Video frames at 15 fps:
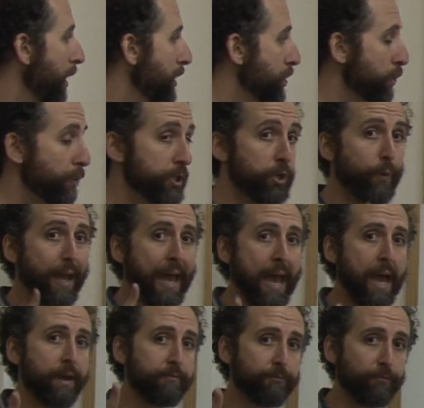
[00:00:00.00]
So when you
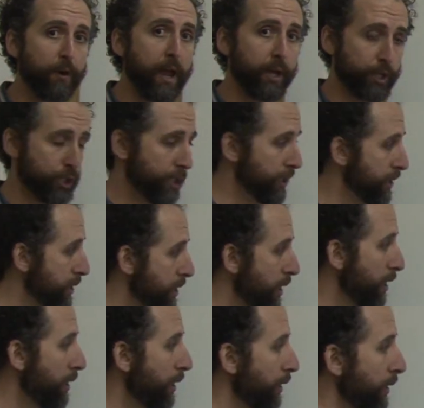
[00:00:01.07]
add fractions,
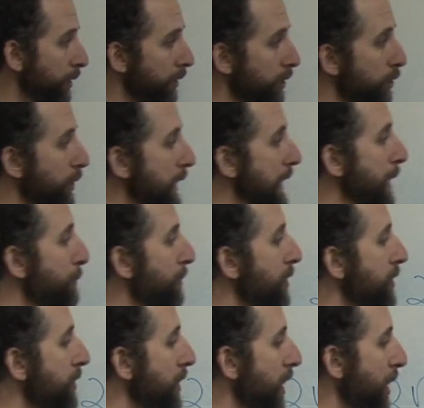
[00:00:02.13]
you keep the
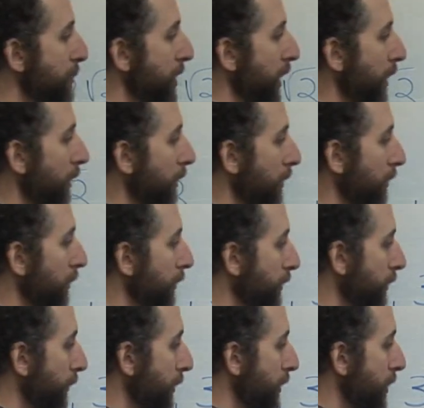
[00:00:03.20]
denominator,
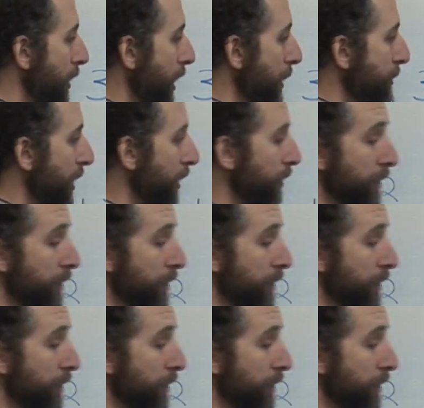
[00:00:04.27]
so the denominator